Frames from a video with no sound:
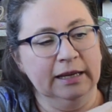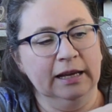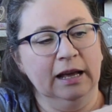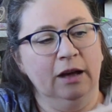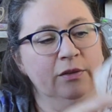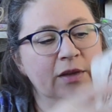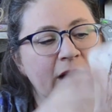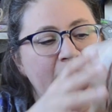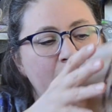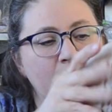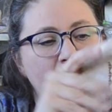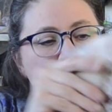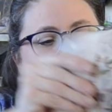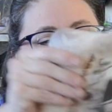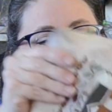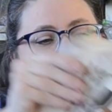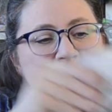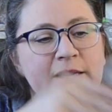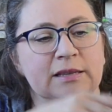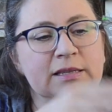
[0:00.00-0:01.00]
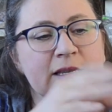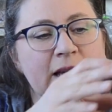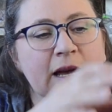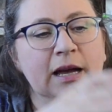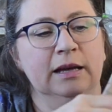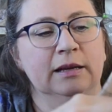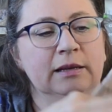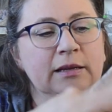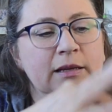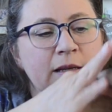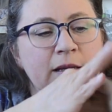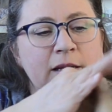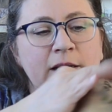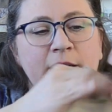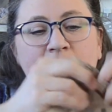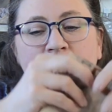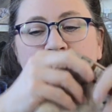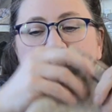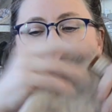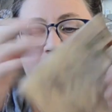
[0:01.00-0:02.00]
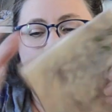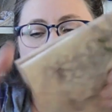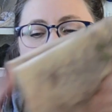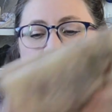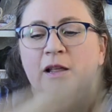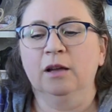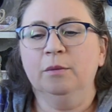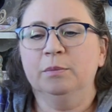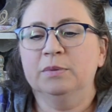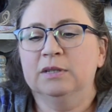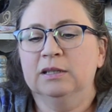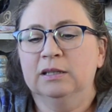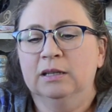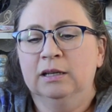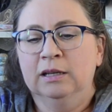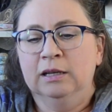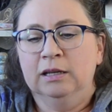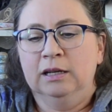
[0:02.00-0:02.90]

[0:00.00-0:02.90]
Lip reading: how that one has developed.